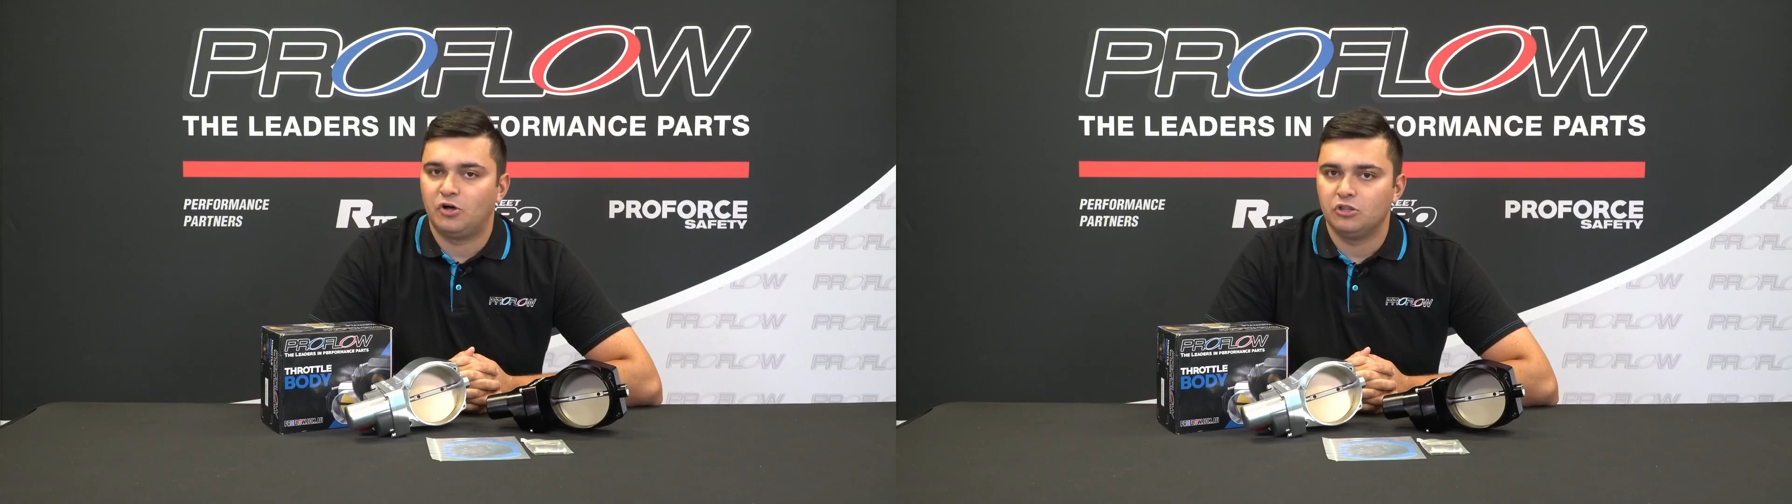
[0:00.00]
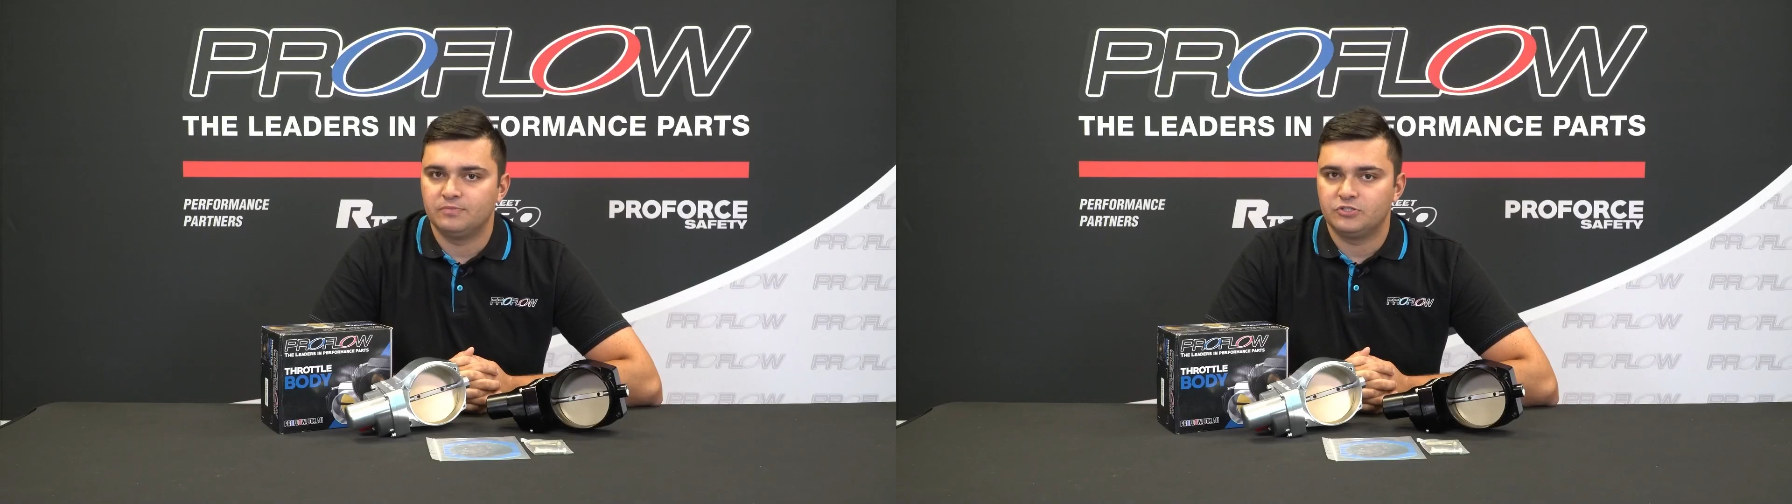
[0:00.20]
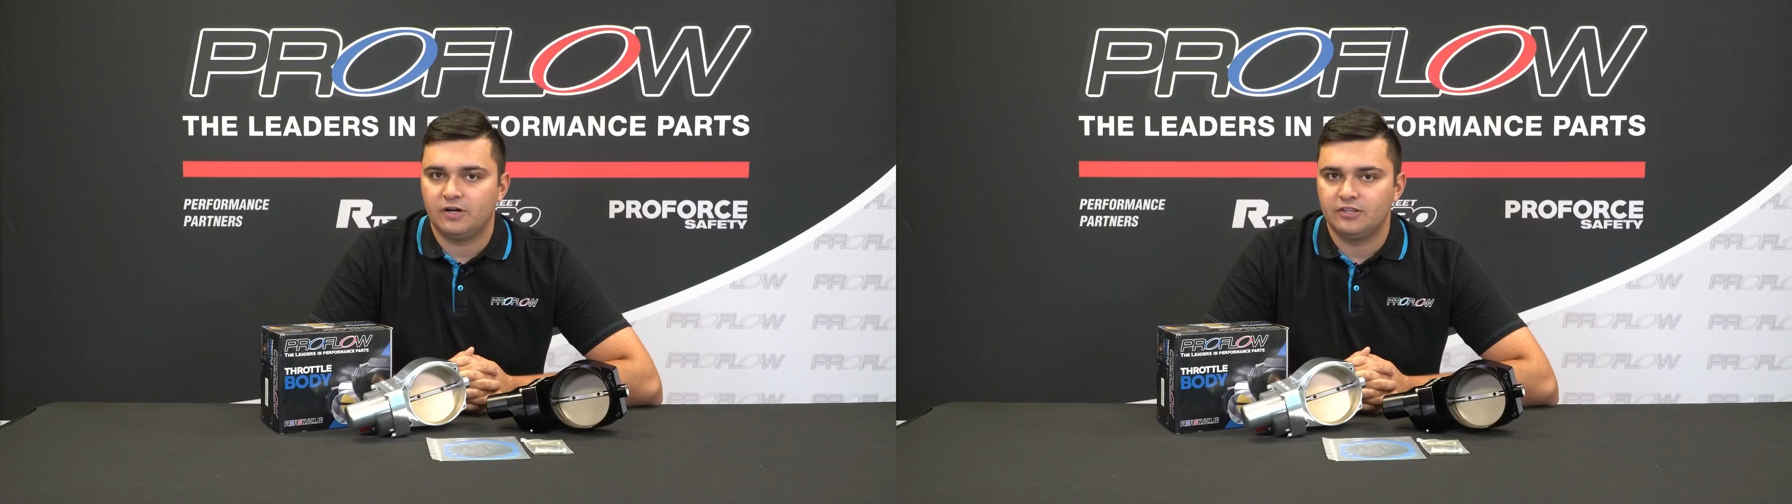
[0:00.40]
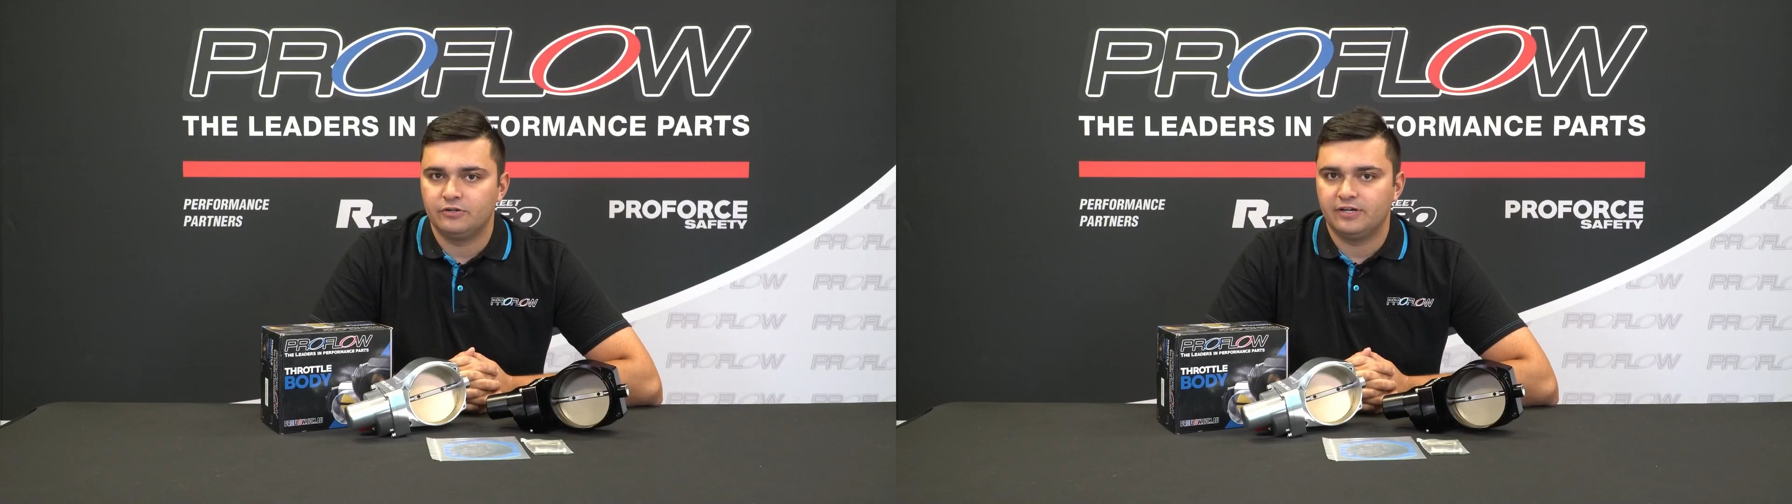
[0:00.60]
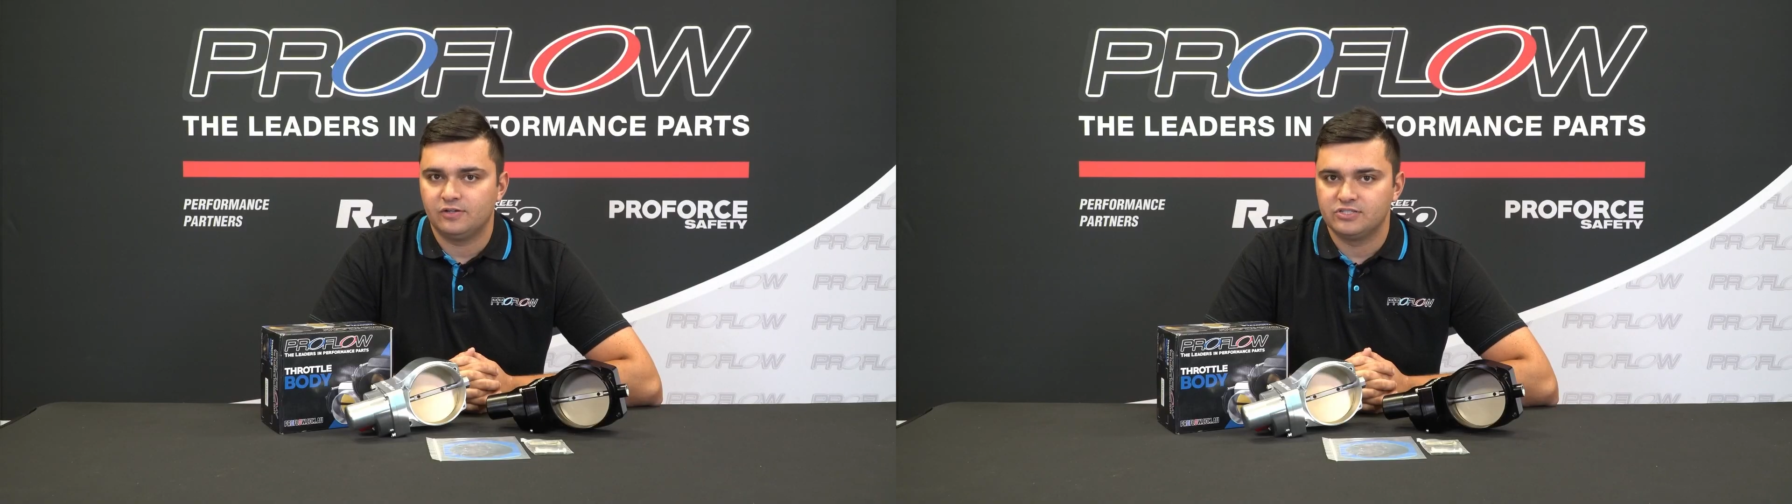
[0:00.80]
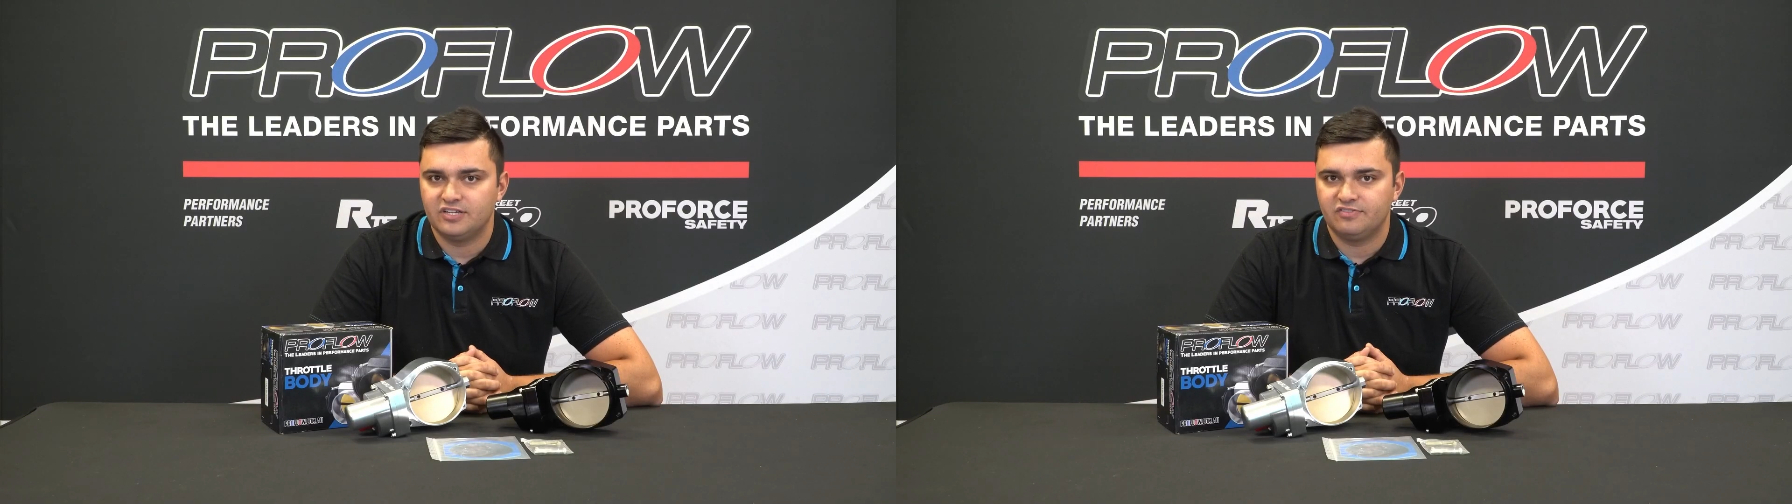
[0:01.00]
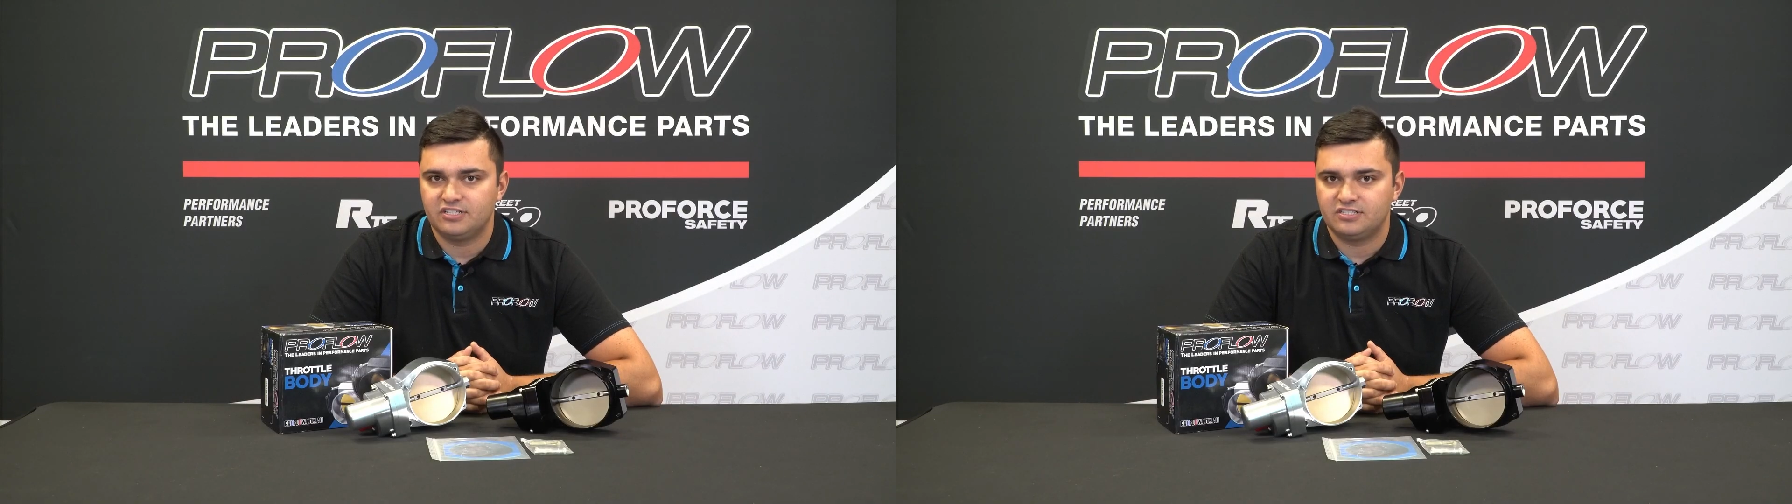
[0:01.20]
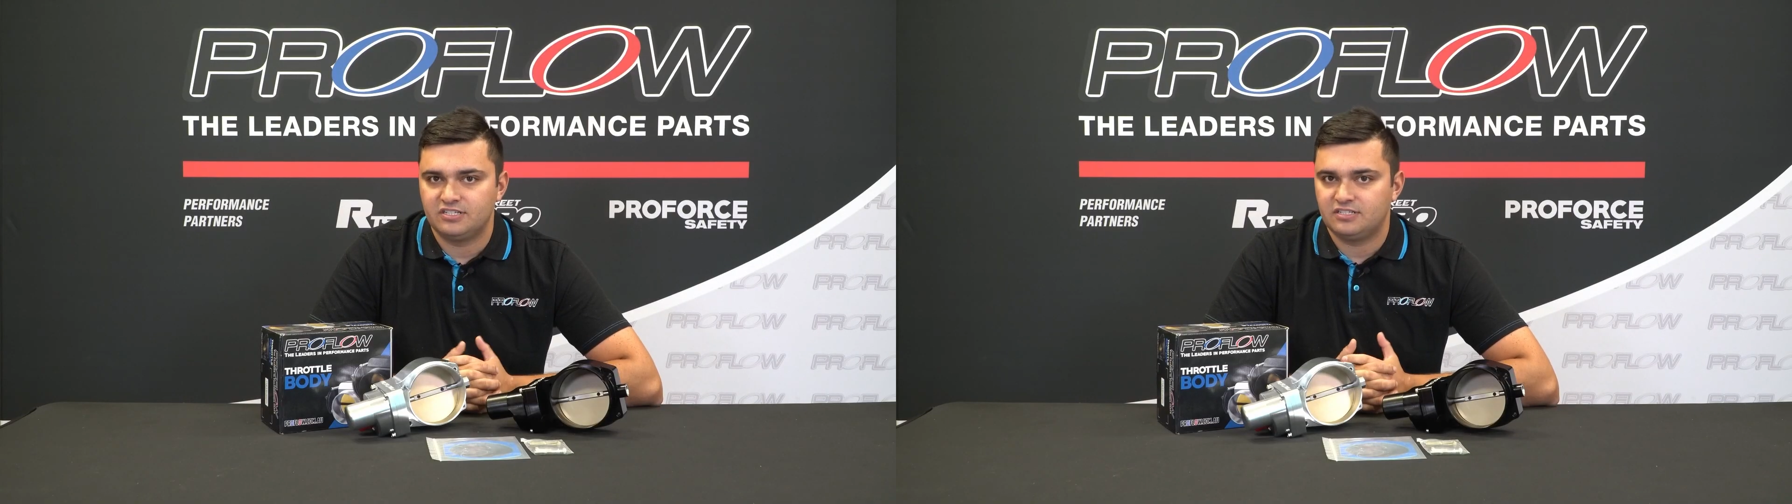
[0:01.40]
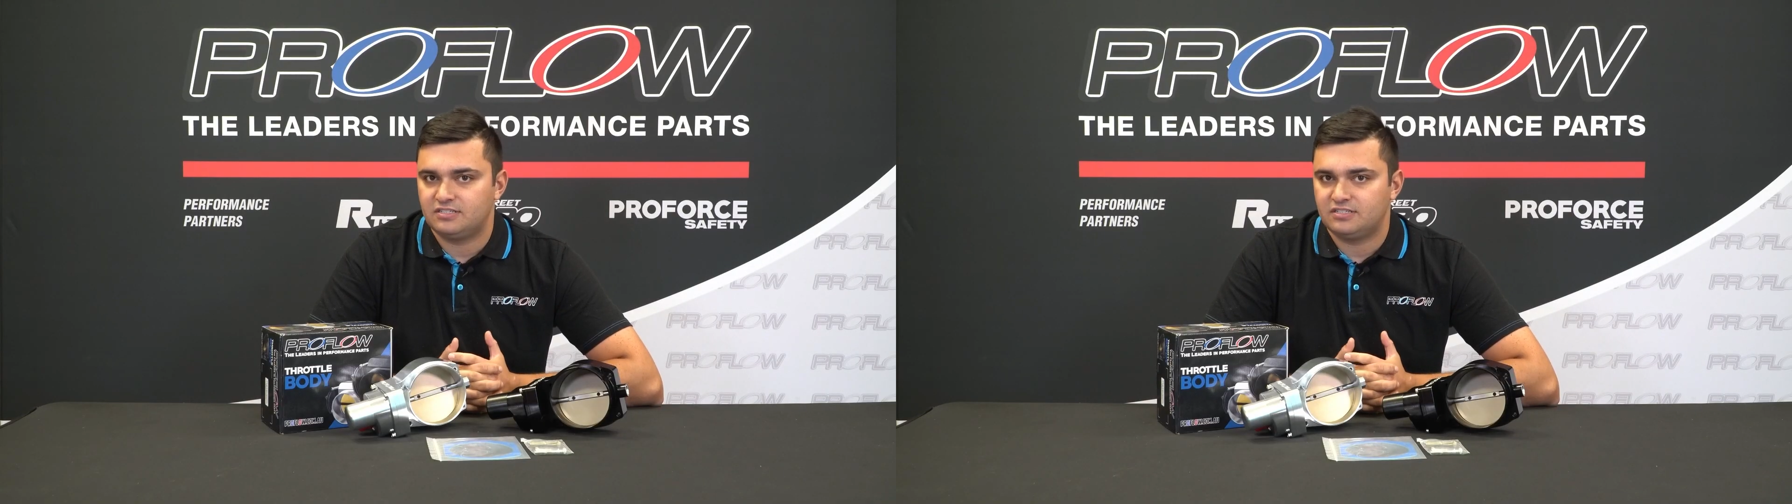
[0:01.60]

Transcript: bolt them to either your L76,